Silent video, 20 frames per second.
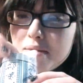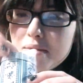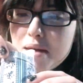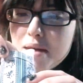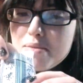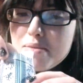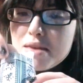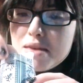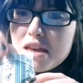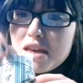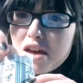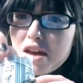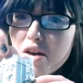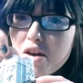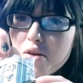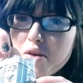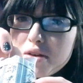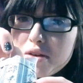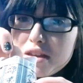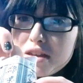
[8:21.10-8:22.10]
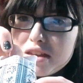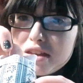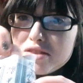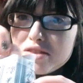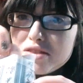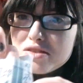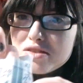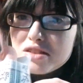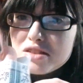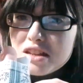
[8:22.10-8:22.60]
the baby can go
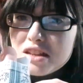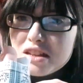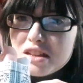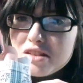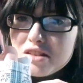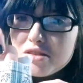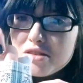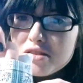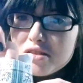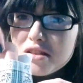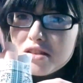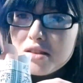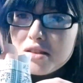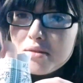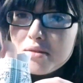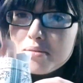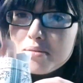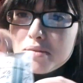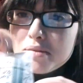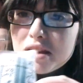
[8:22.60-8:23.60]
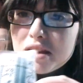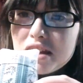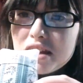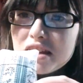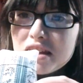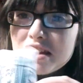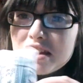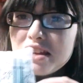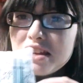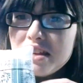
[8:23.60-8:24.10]
into the little
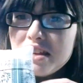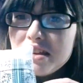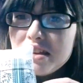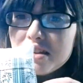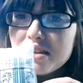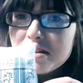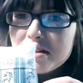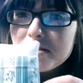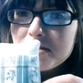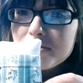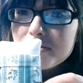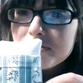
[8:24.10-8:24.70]
blanket here.